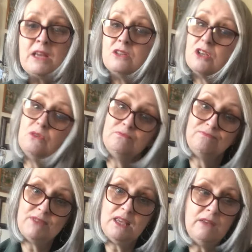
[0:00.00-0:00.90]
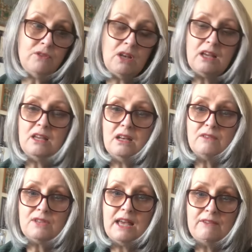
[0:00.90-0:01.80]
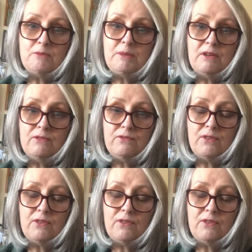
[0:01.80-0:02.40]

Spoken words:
So if you're lucky enough to have a bit of